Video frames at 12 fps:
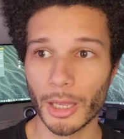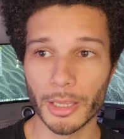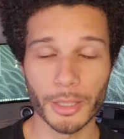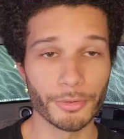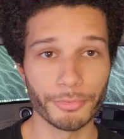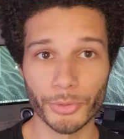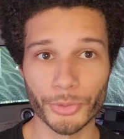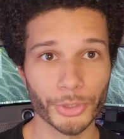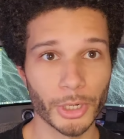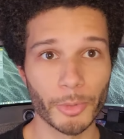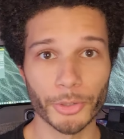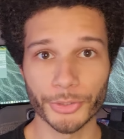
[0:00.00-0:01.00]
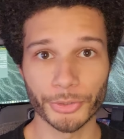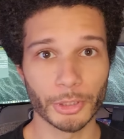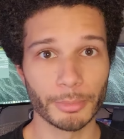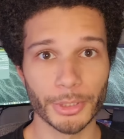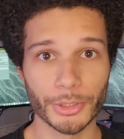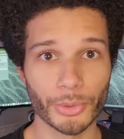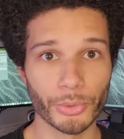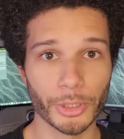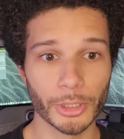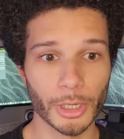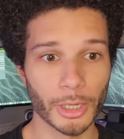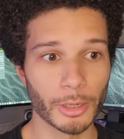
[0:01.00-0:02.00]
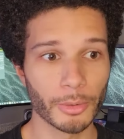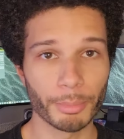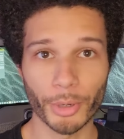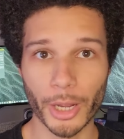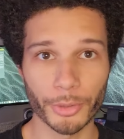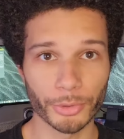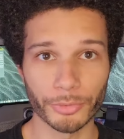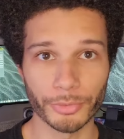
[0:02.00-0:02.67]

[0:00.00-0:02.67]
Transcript: In the future, I'm also going to be doing product